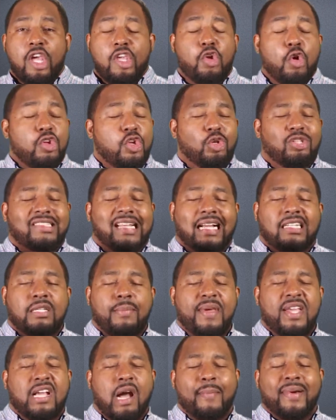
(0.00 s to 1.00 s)
You start
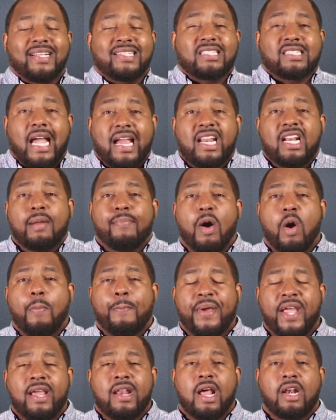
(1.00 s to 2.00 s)
to become excited
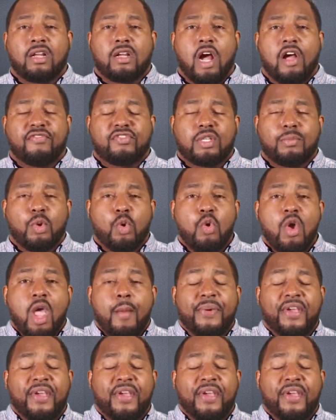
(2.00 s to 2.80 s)
about being uncomfortable